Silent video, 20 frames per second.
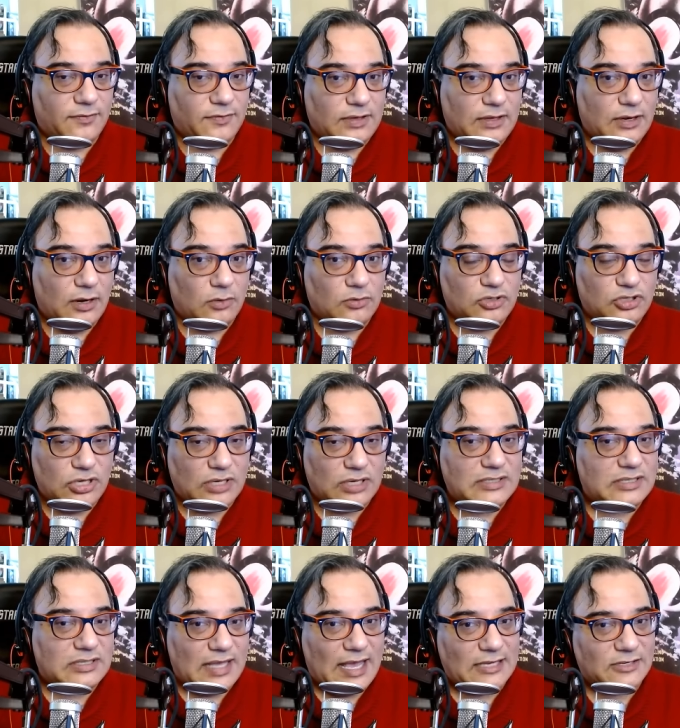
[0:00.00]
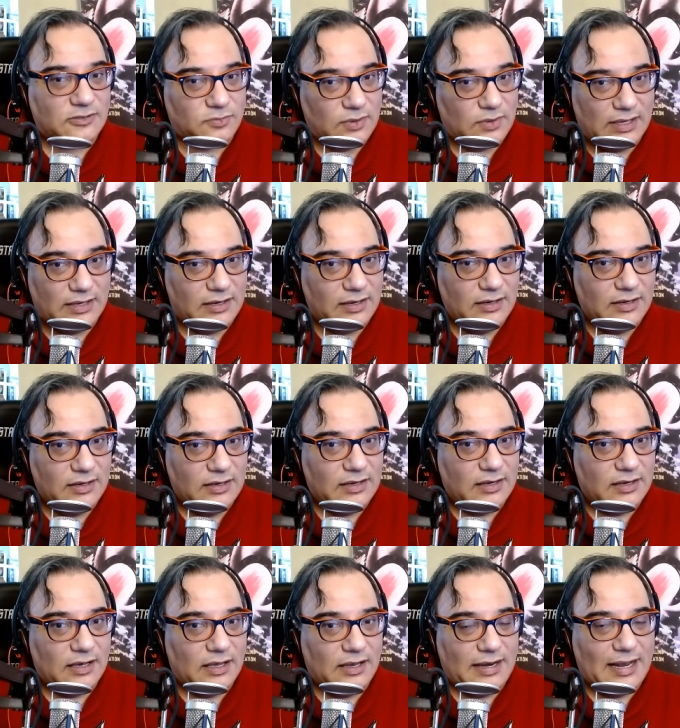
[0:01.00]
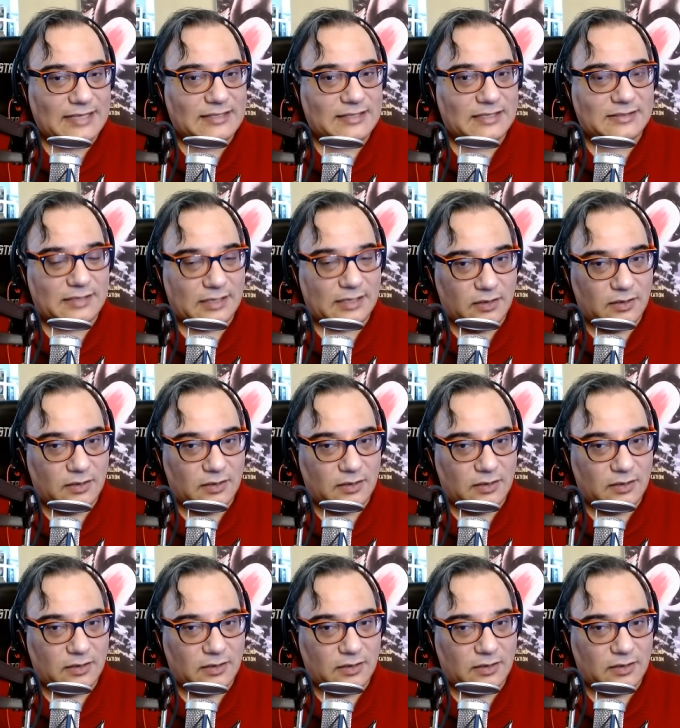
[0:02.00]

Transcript: You know, just last week, NASA said